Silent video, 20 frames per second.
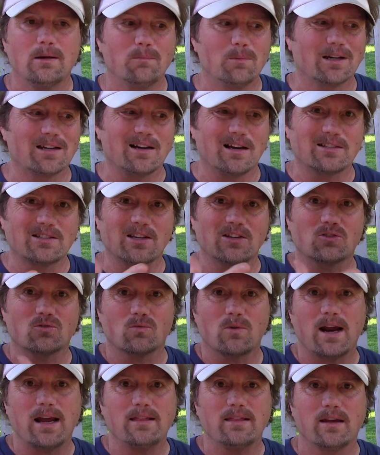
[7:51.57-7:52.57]
because it's
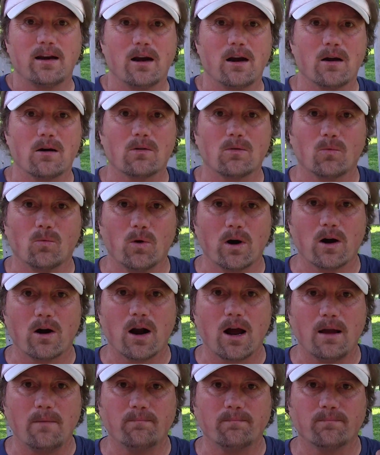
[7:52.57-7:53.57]
right there where
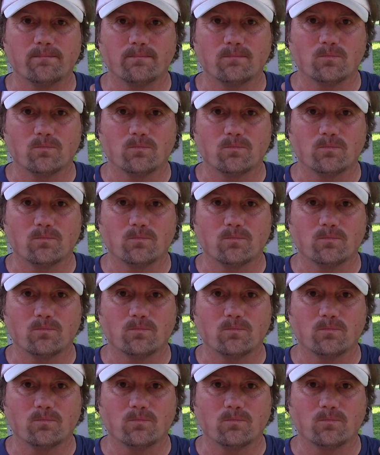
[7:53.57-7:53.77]
I'm